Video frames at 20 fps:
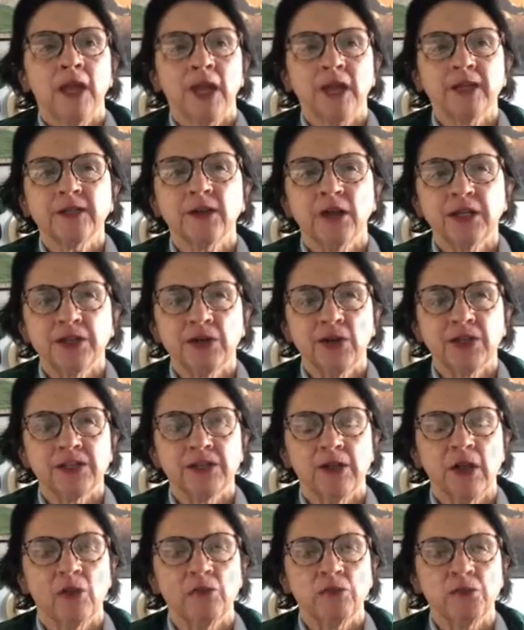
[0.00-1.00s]

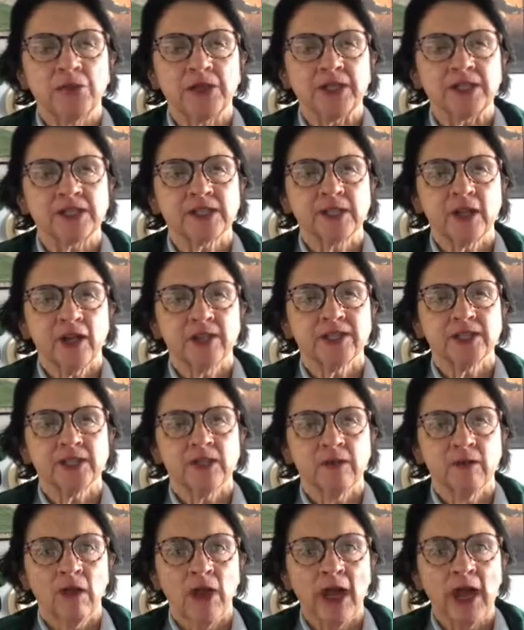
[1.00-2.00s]
Antitrust law will be discussed
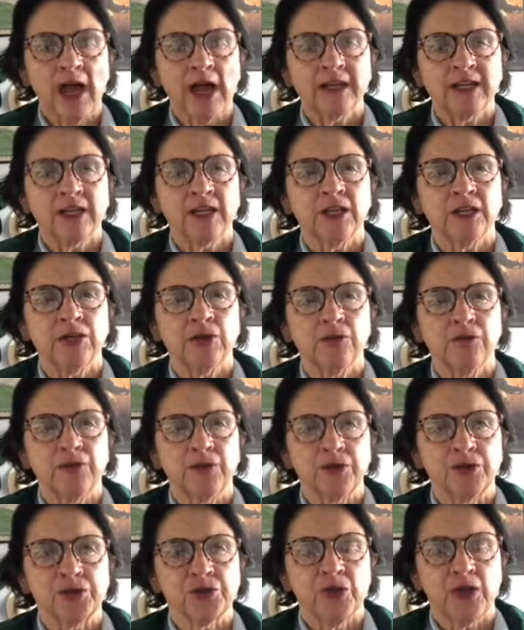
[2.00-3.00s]
a lot in your
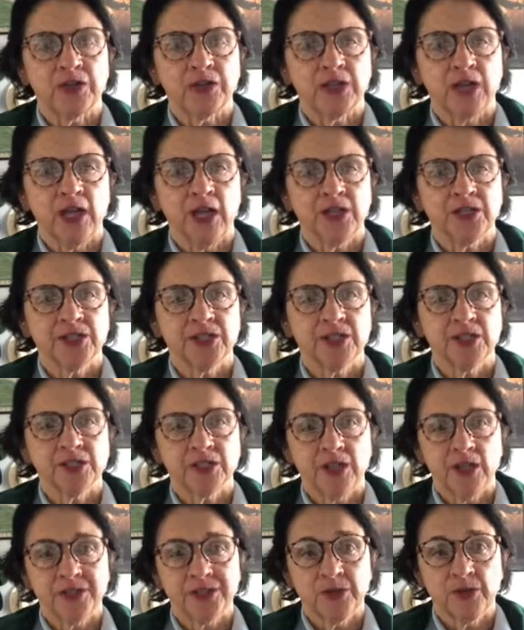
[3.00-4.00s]
future education.
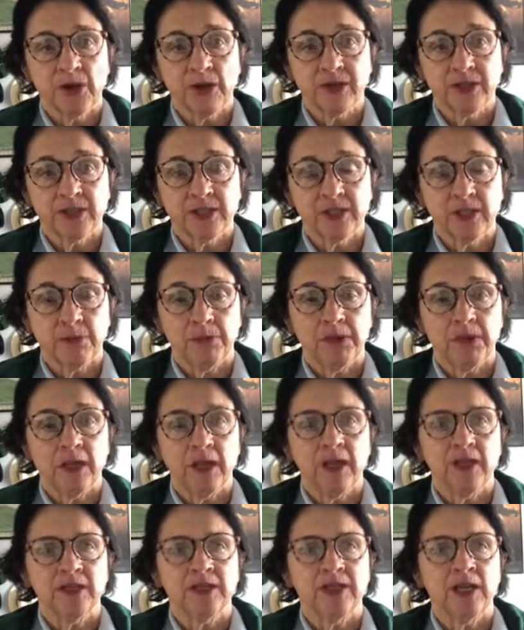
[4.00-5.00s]
It's also on the
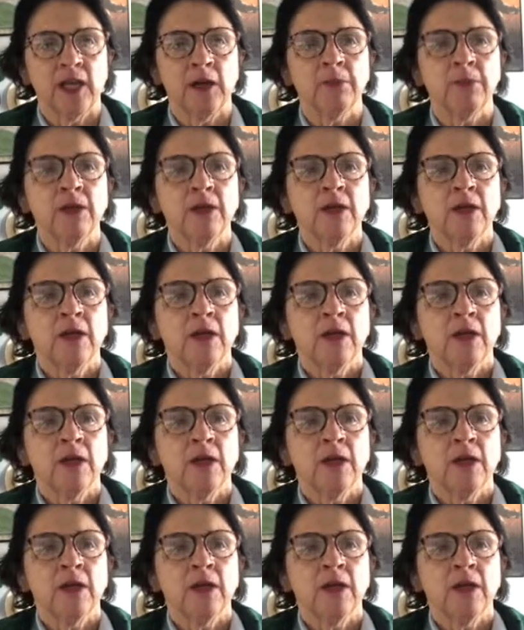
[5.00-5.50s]
CPA exam.